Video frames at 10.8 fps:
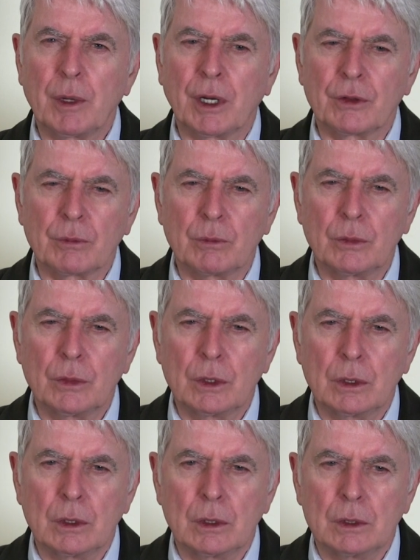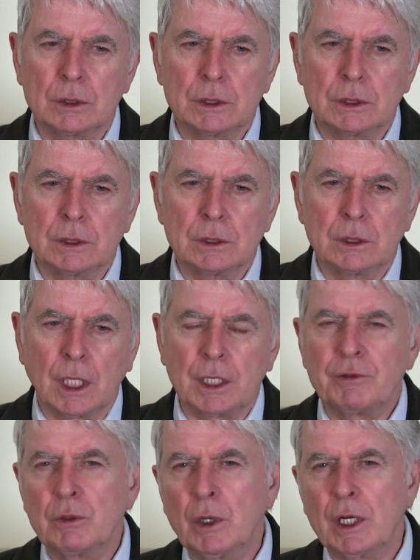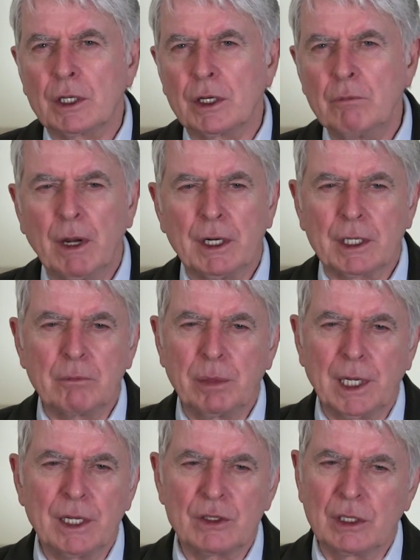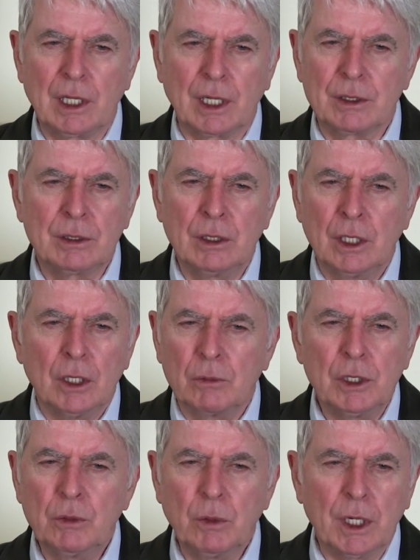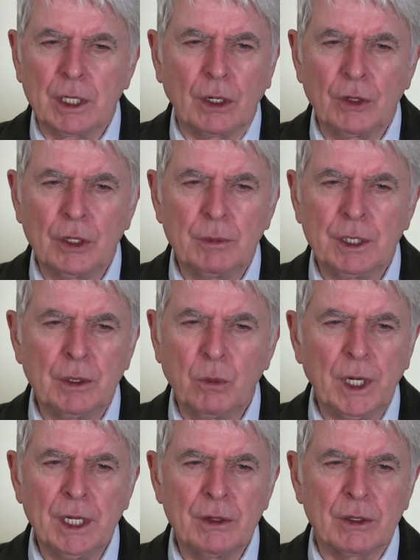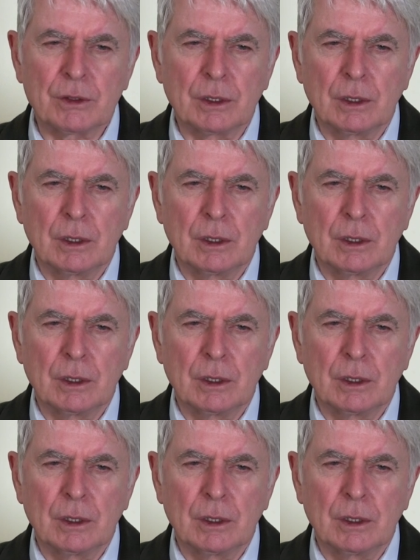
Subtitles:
about them? And if you work on American plays in London, will you work on them in a way that